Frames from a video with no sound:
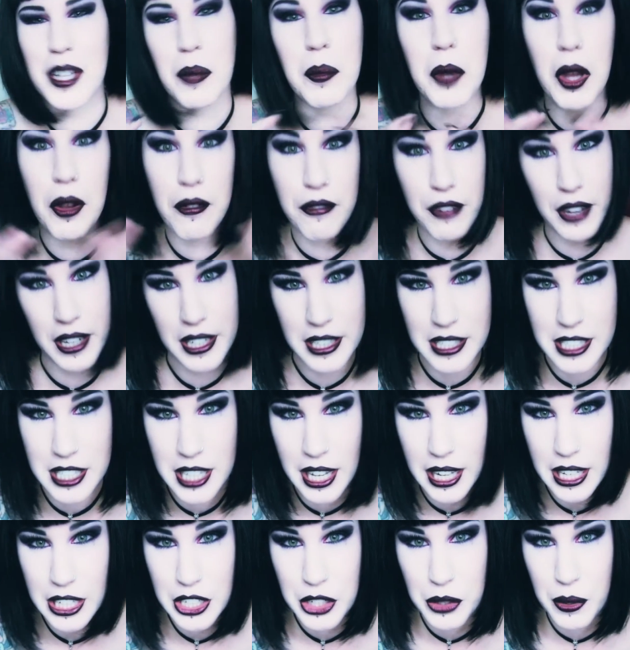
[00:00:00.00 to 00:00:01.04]
I'm not fucking
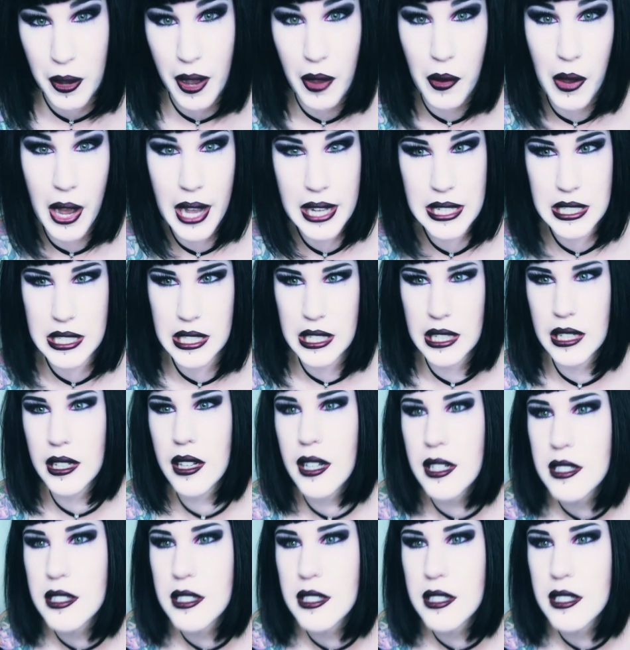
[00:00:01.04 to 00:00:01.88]
telling you how I did it.